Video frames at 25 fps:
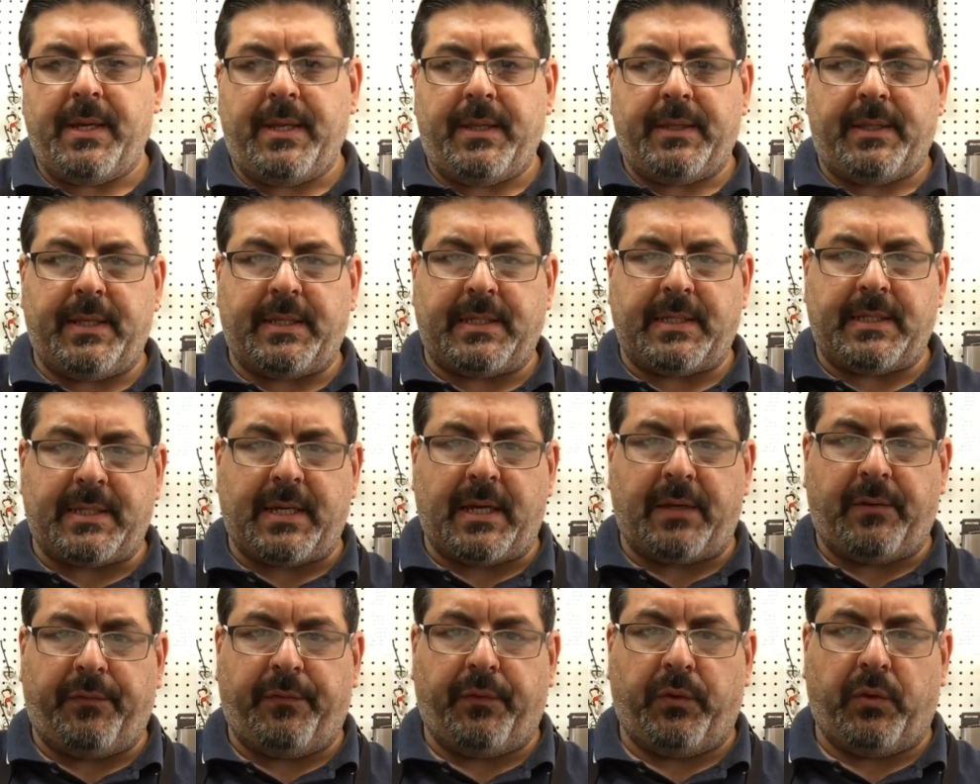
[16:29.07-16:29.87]
This has
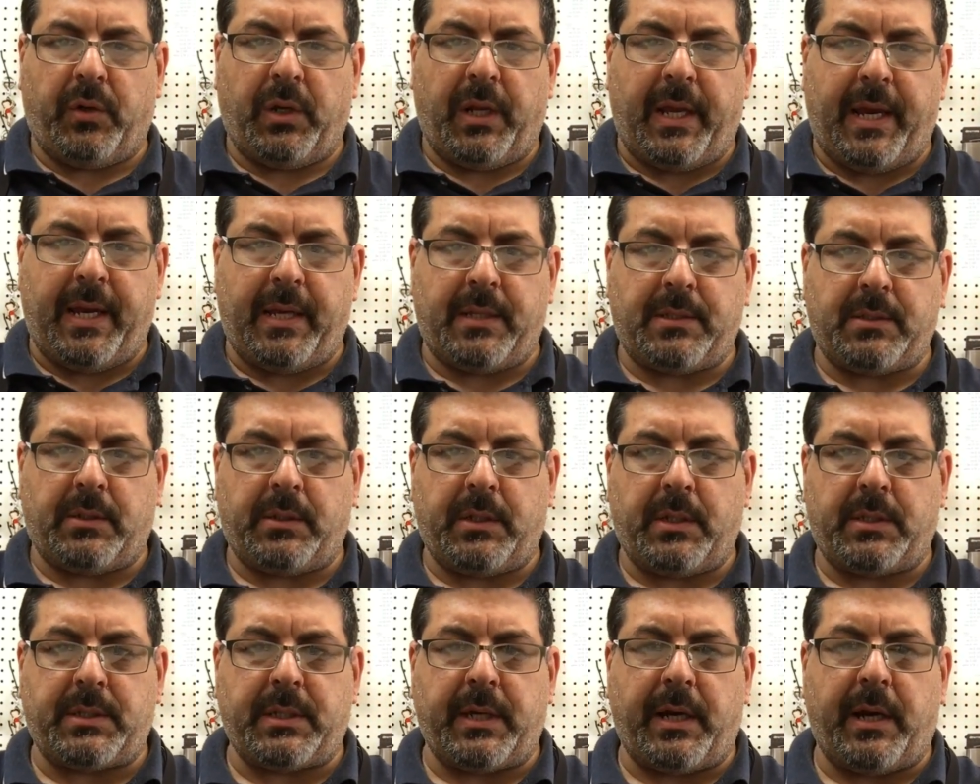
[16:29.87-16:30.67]
had 4 layers on
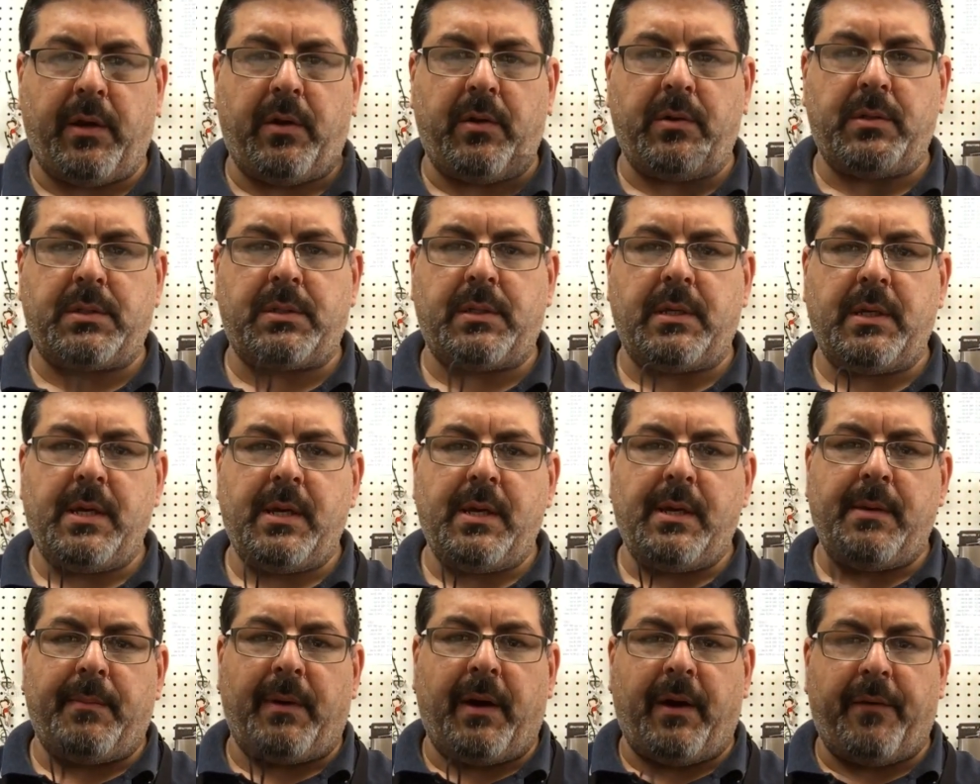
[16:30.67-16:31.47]
the toes.
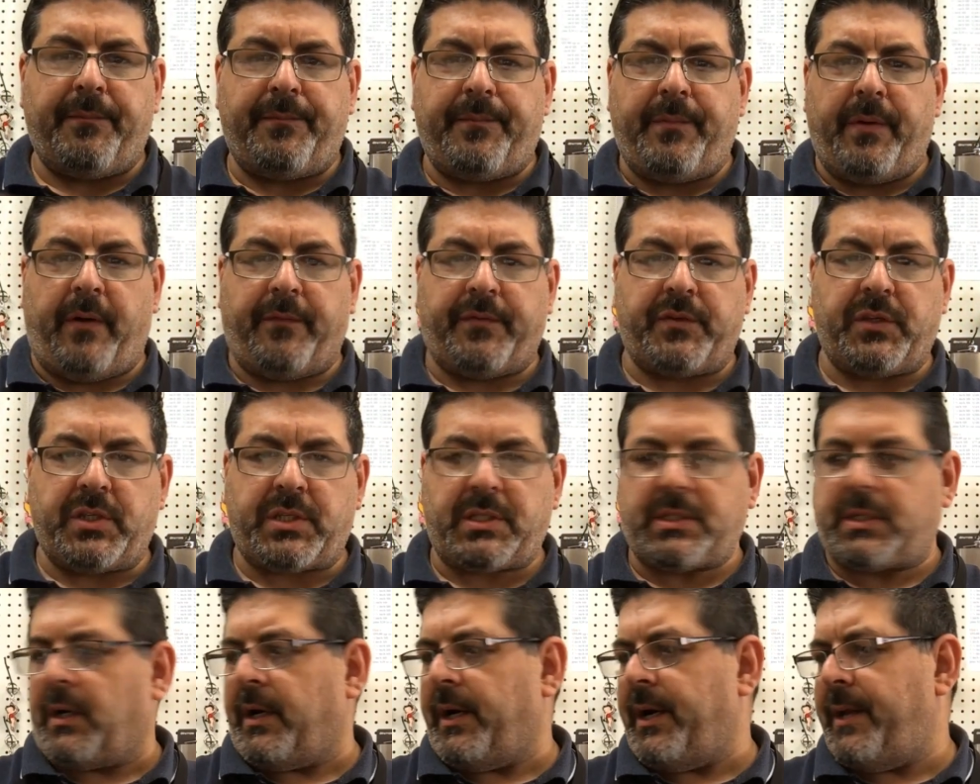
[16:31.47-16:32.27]
But I've just
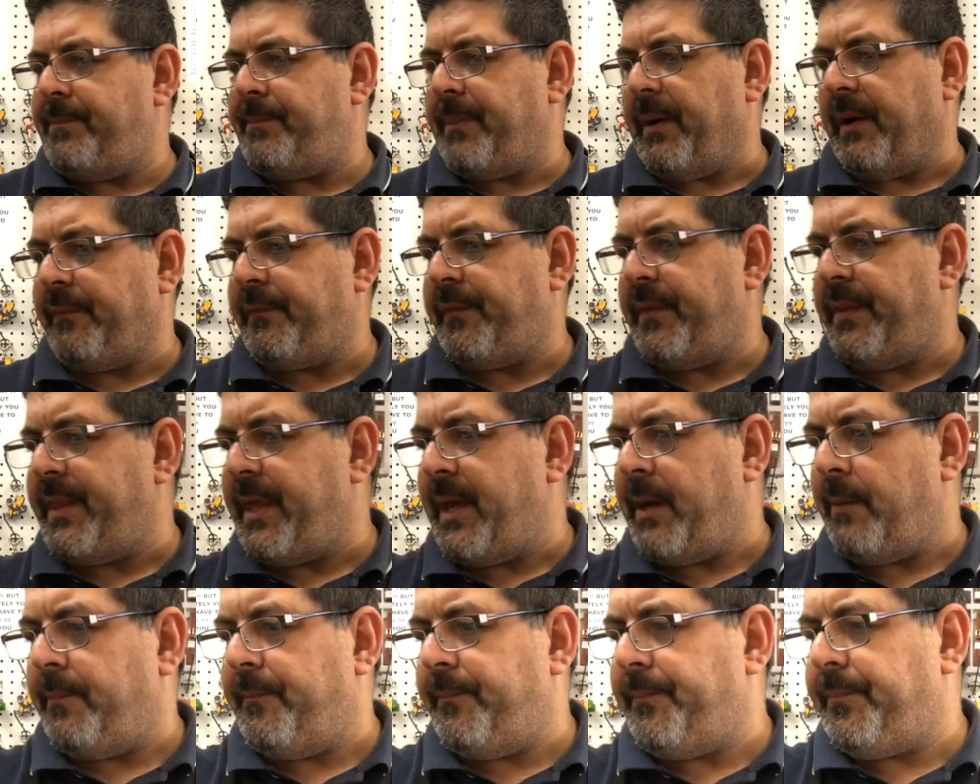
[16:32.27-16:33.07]
started buffing
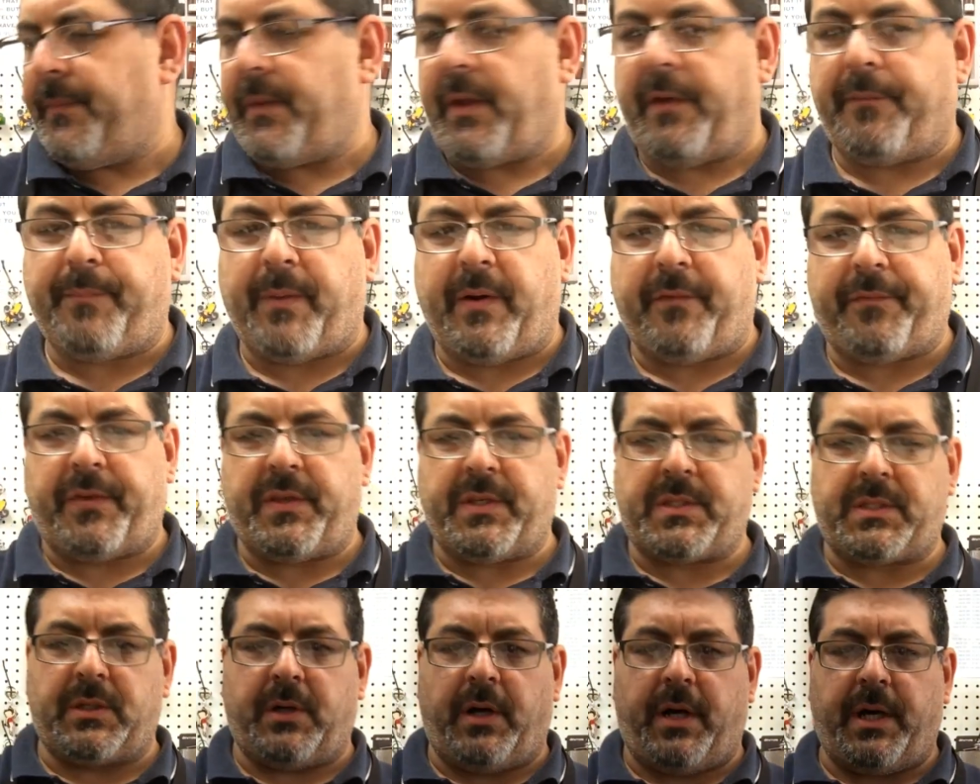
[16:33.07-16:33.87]
that. I've buffed the
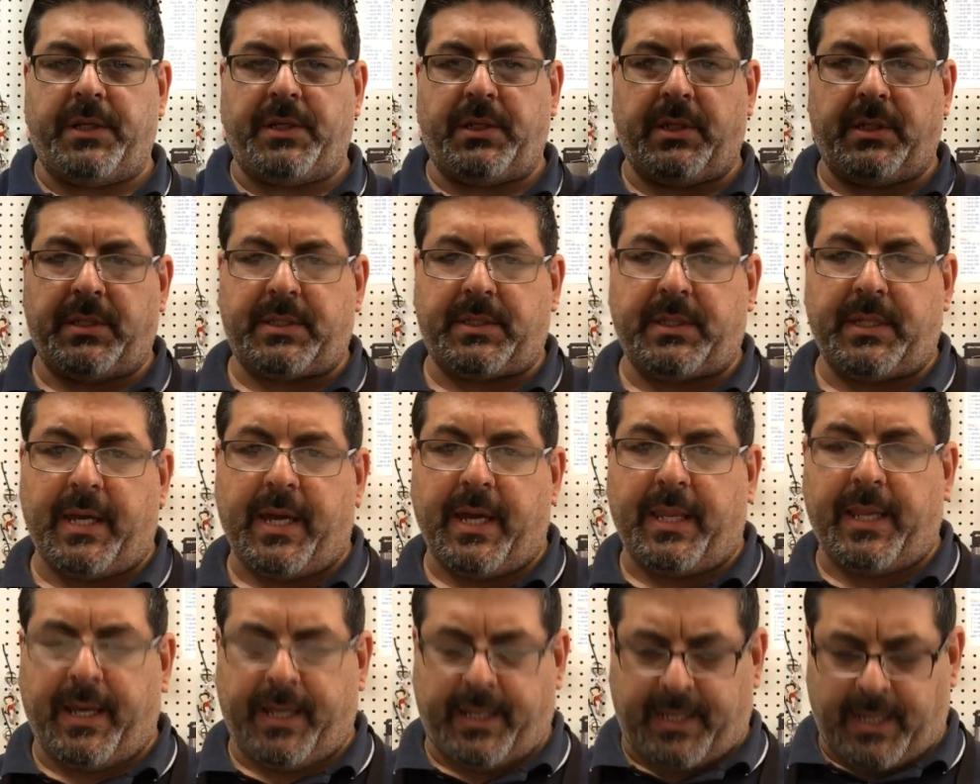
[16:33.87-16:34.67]
sides. You can see
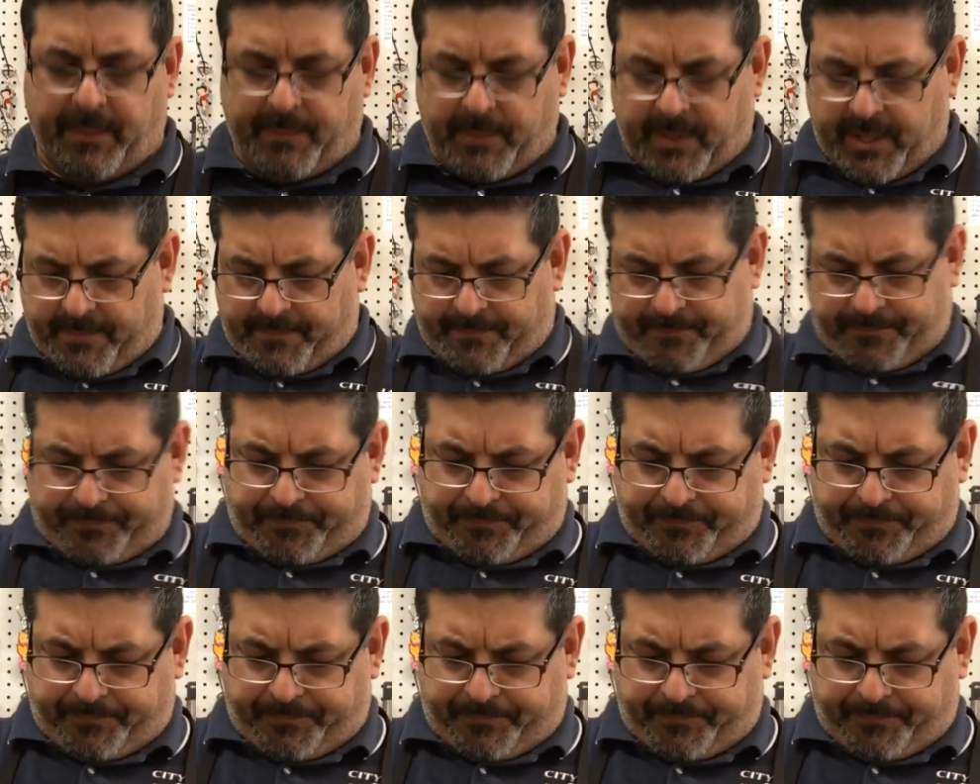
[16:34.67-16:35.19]
how they come up.